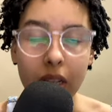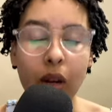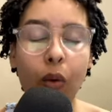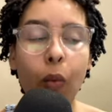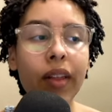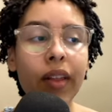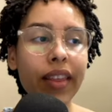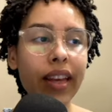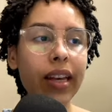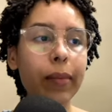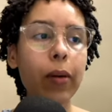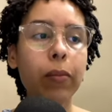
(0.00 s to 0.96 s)
One
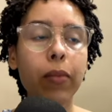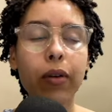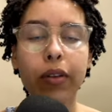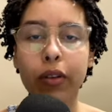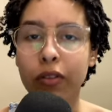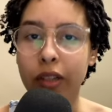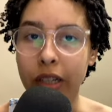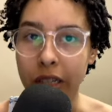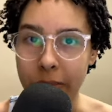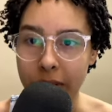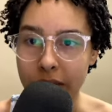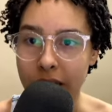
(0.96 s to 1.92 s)
thing about modal
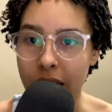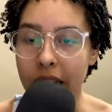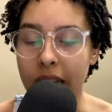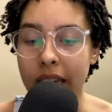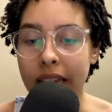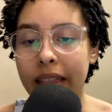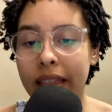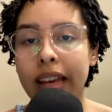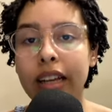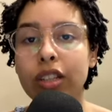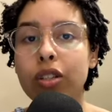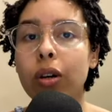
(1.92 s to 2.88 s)
verbs,
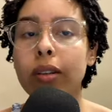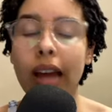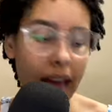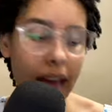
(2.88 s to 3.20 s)
they do